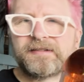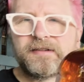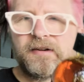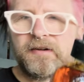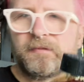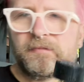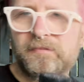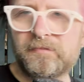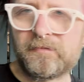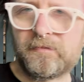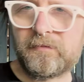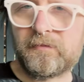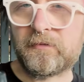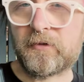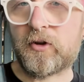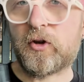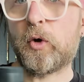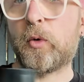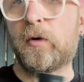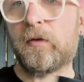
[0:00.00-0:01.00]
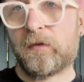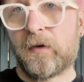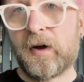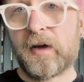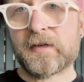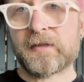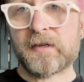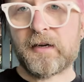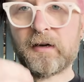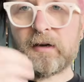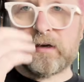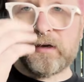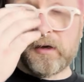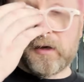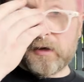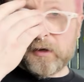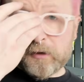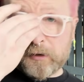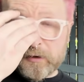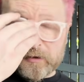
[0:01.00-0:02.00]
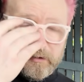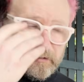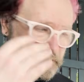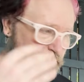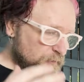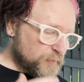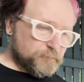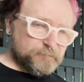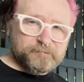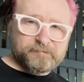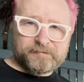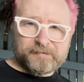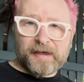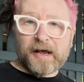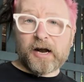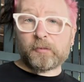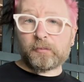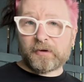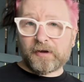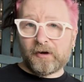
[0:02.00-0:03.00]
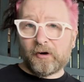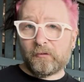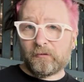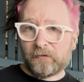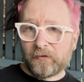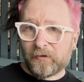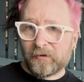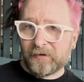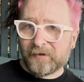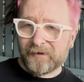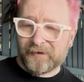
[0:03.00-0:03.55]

going to cure faster, so that'll be helpful.